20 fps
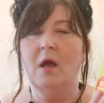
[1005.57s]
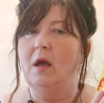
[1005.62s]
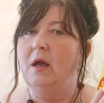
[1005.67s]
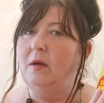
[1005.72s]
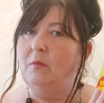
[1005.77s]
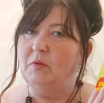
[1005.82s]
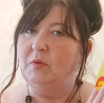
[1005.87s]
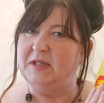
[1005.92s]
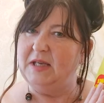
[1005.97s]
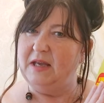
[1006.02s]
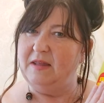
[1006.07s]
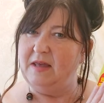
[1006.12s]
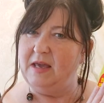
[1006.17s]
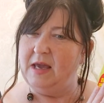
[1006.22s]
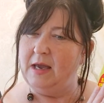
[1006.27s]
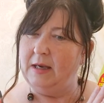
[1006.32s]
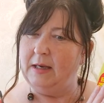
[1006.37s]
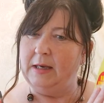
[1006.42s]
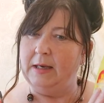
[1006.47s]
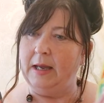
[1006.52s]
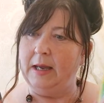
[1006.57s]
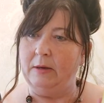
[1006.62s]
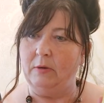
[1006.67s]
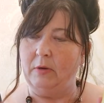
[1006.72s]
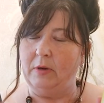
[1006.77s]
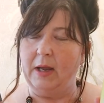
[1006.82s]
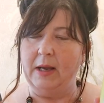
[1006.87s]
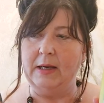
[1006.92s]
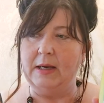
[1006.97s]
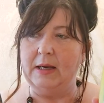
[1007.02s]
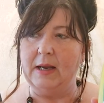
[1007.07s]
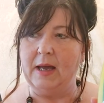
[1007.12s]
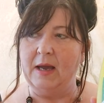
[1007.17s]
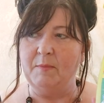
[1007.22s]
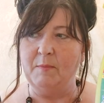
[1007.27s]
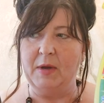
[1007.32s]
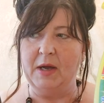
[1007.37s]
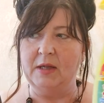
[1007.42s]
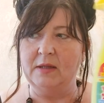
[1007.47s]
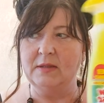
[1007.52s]
it was either 89 or
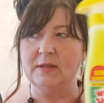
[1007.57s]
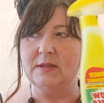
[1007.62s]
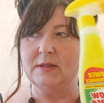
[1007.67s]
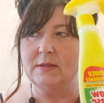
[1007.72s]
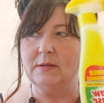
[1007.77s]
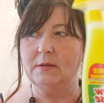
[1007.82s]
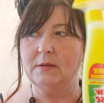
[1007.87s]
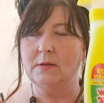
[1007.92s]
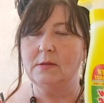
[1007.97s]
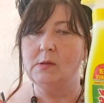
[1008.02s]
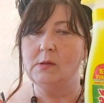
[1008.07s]
99 pence.